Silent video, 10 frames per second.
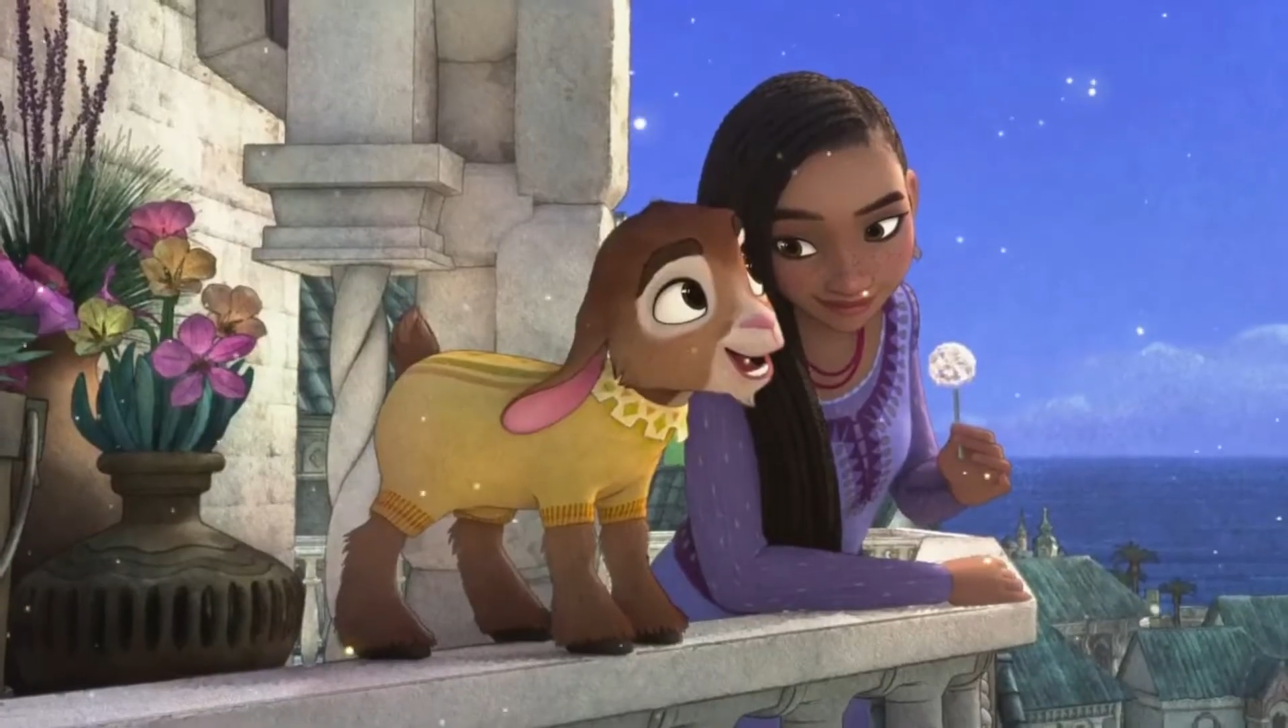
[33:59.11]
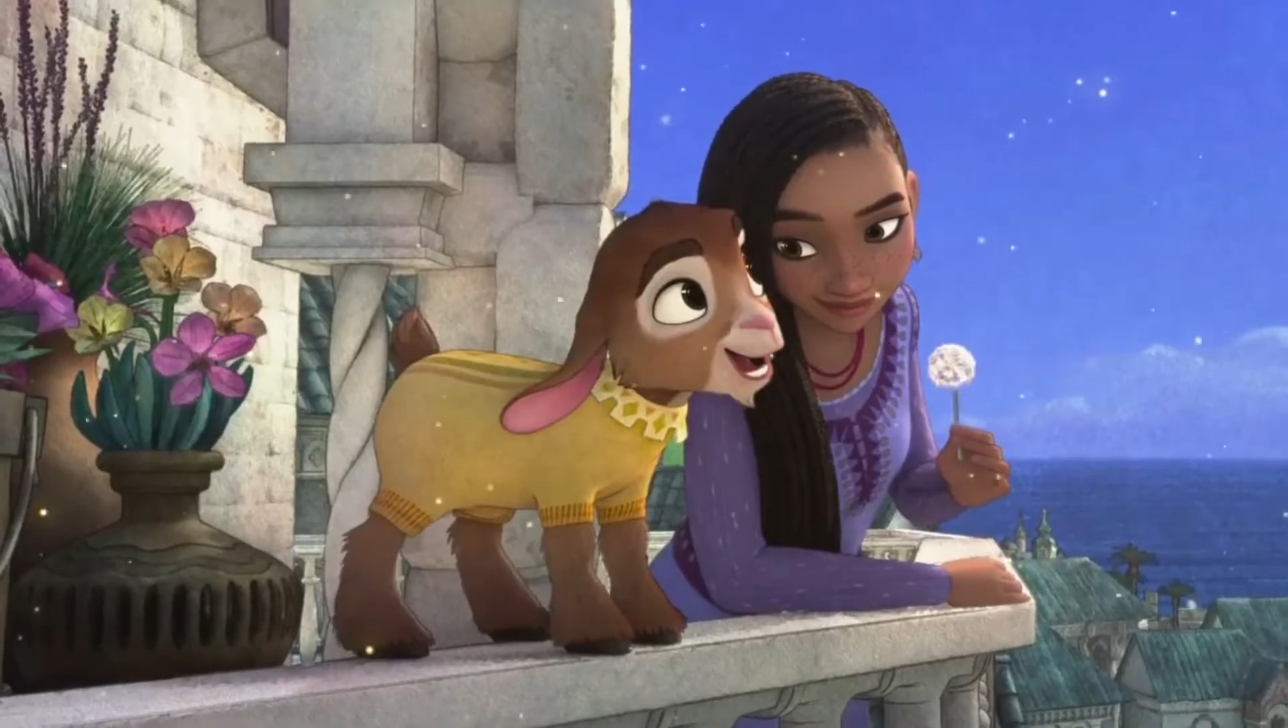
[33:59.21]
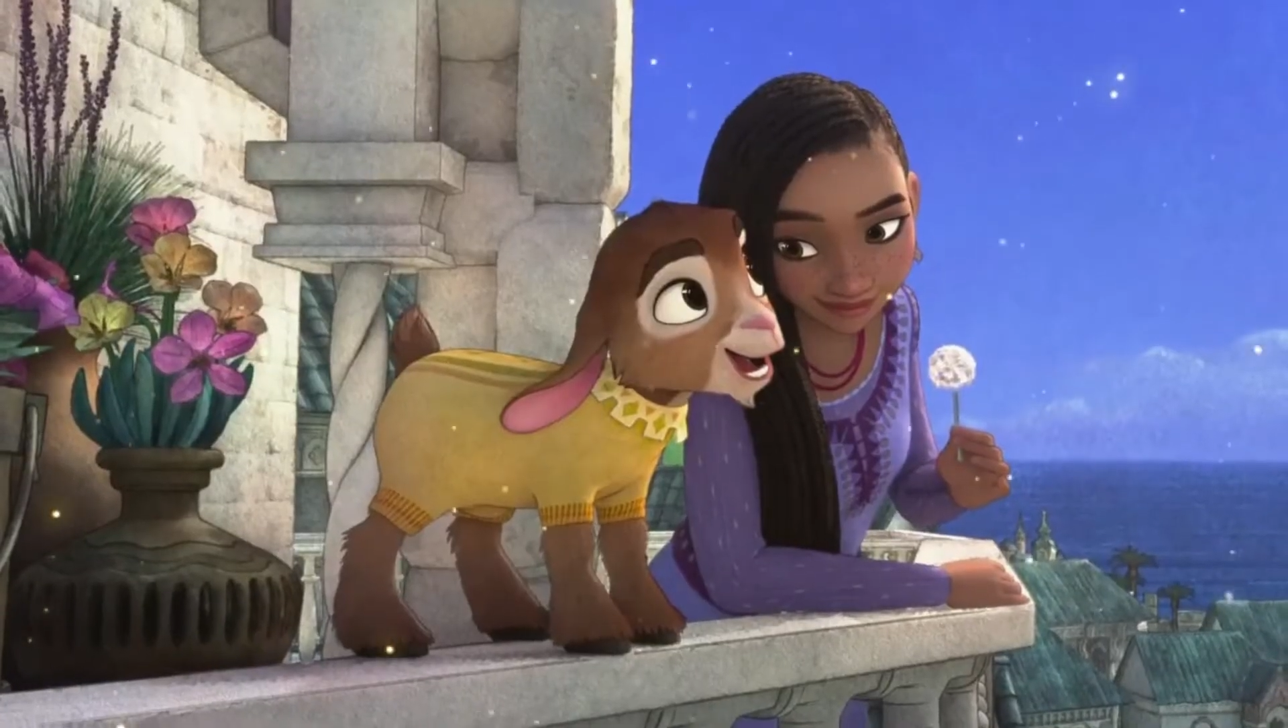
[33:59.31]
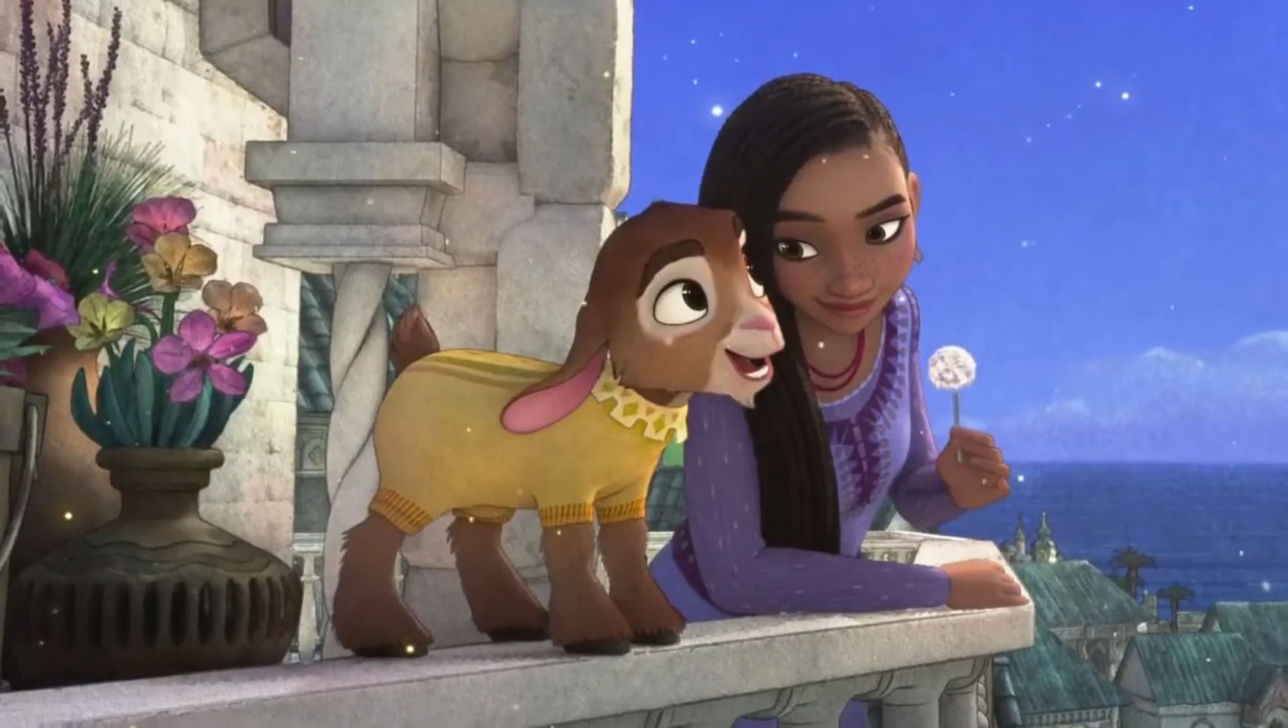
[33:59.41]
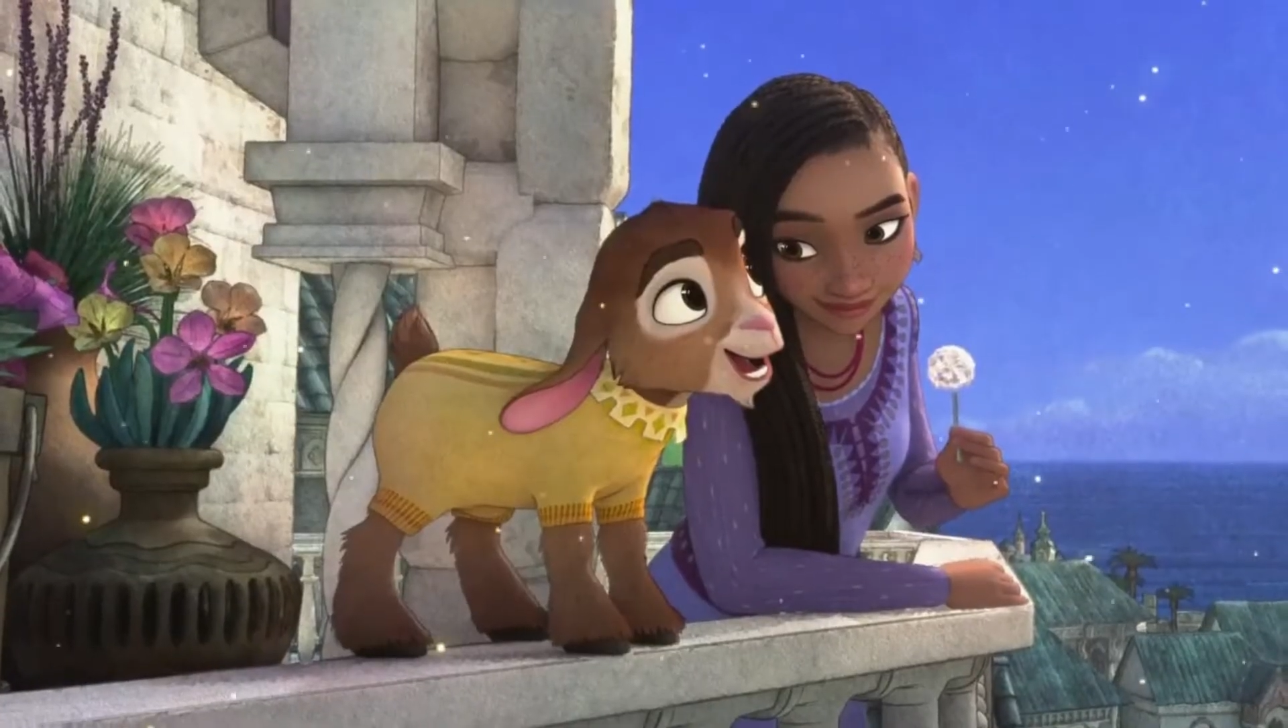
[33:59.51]

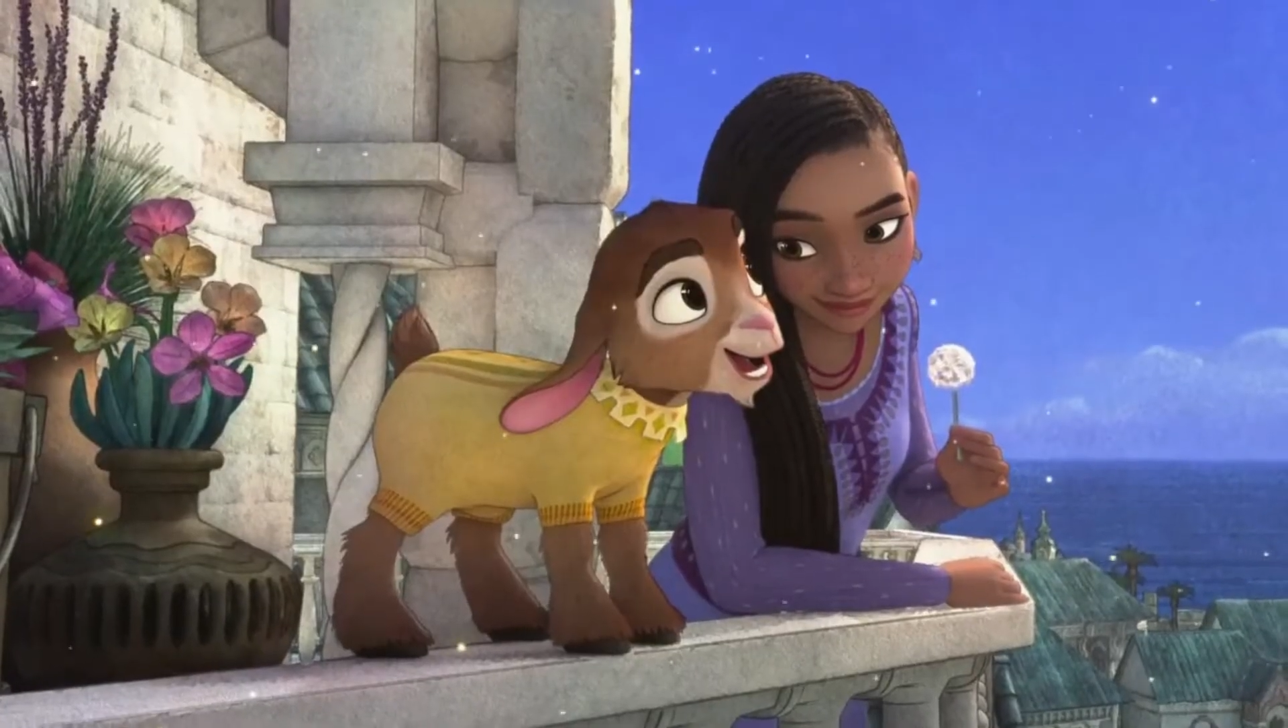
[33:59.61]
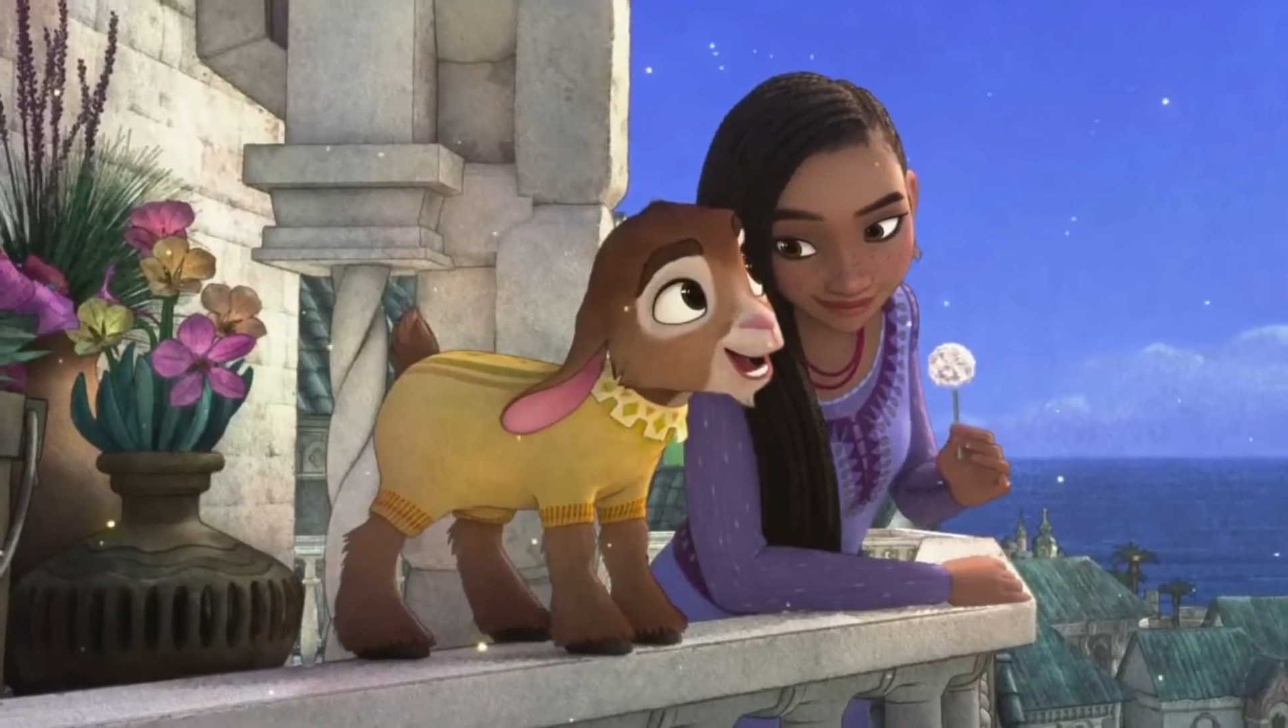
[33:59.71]
editing,